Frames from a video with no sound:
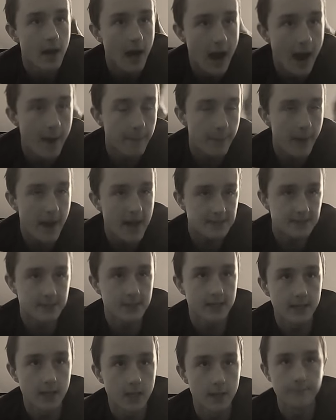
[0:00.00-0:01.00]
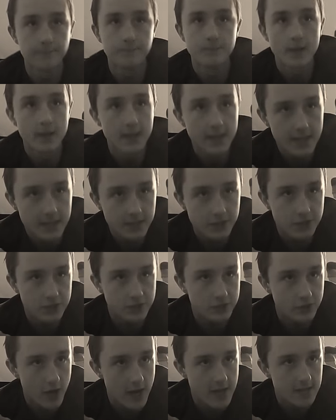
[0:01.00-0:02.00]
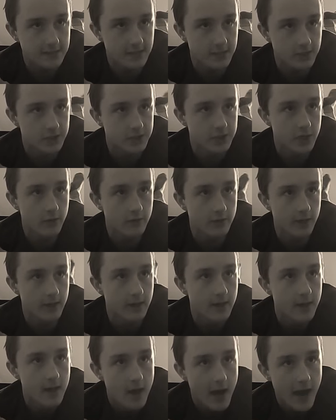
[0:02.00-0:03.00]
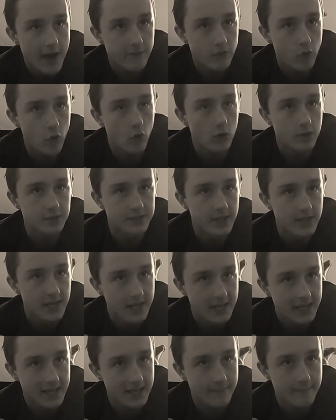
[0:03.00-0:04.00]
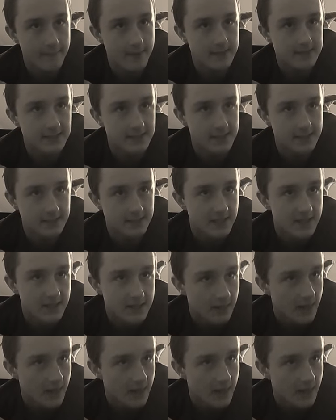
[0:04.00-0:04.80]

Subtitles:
I pass it to him. He tries to shoot it. Of course, he misses.